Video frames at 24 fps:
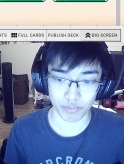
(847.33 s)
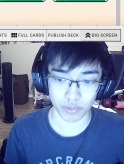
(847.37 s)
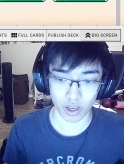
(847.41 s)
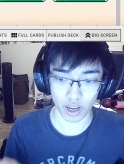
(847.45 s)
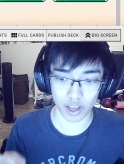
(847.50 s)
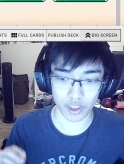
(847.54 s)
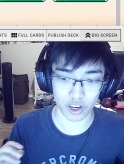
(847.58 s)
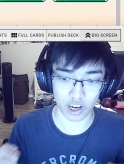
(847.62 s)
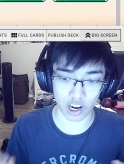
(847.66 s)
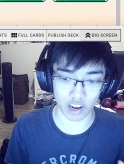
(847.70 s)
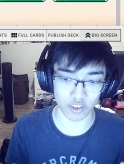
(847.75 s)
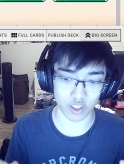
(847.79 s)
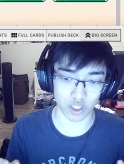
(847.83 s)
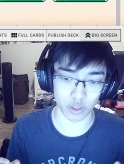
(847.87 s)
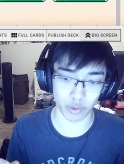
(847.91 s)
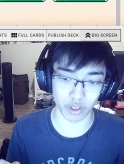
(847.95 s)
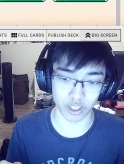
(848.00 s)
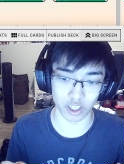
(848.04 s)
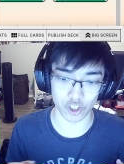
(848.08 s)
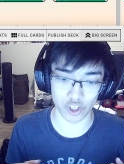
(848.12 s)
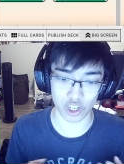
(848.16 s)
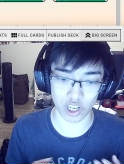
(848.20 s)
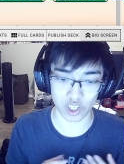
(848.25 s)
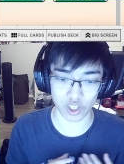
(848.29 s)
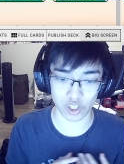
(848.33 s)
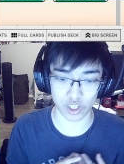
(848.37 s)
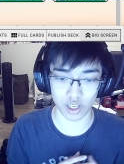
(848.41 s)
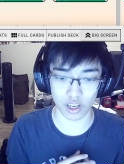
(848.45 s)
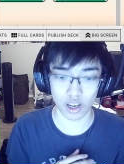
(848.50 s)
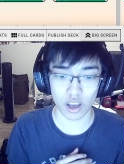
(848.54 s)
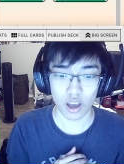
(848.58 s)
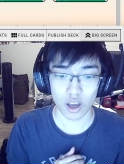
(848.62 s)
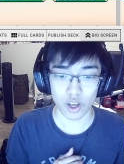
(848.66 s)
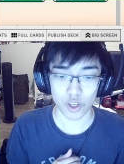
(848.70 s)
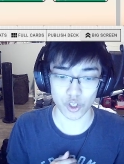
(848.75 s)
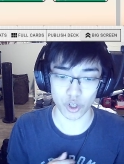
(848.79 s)
And then obviously we can adjust
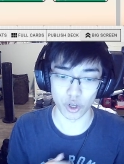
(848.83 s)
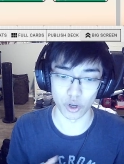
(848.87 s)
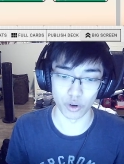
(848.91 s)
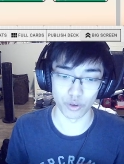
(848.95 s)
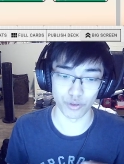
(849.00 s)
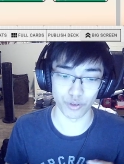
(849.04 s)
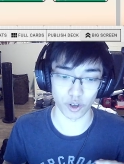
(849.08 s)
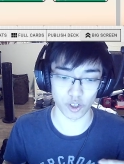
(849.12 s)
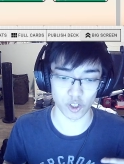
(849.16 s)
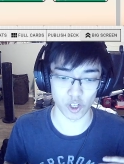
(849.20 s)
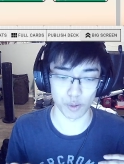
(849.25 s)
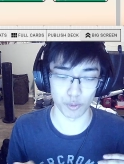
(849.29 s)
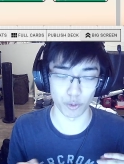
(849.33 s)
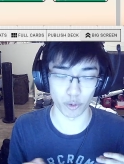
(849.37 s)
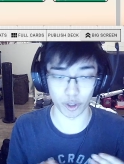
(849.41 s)
it. So for example,